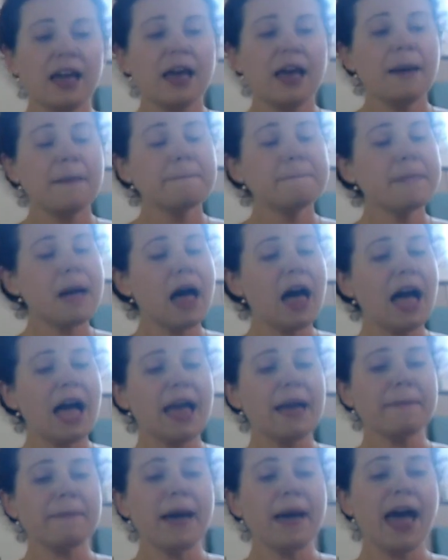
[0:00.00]
my
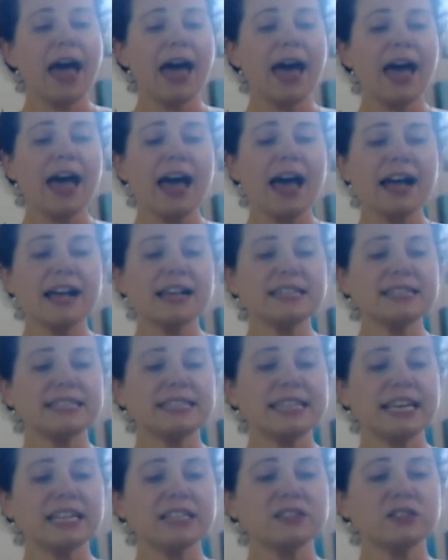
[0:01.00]
passing
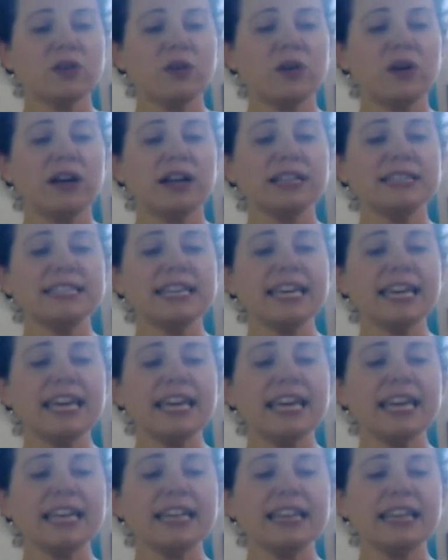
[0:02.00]
soul deliver.